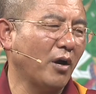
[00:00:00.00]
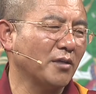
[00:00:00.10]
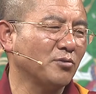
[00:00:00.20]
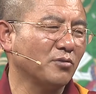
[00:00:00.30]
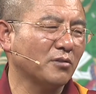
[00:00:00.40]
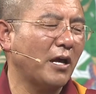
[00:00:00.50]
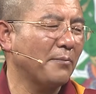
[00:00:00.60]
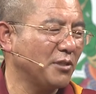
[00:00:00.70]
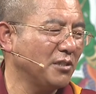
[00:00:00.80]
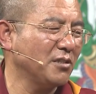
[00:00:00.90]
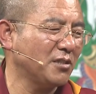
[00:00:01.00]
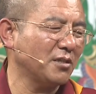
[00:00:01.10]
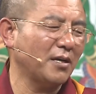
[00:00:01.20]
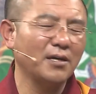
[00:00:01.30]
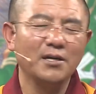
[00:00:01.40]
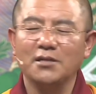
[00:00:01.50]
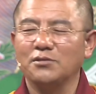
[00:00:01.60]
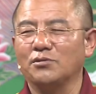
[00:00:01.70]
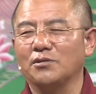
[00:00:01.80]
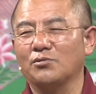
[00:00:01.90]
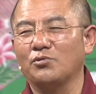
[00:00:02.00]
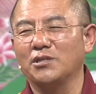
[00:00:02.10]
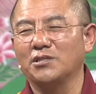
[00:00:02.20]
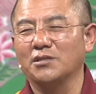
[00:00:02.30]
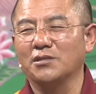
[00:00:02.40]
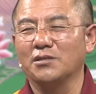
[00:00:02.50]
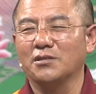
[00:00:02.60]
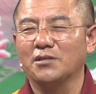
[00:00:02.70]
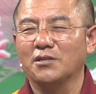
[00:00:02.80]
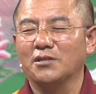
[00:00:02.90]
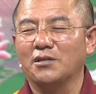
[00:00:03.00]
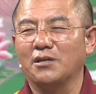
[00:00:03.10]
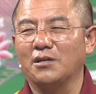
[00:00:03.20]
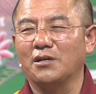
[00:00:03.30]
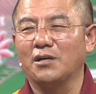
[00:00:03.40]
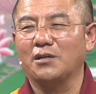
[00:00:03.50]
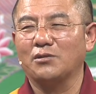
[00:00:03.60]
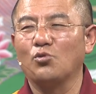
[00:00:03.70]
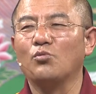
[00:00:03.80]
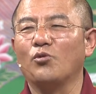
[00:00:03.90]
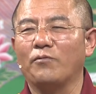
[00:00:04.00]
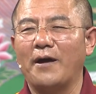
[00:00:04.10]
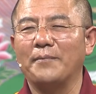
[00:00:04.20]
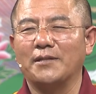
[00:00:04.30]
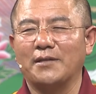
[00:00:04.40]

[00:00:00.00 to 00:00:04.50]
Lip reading: One story says that there was a bhikshu from the Theravada tradition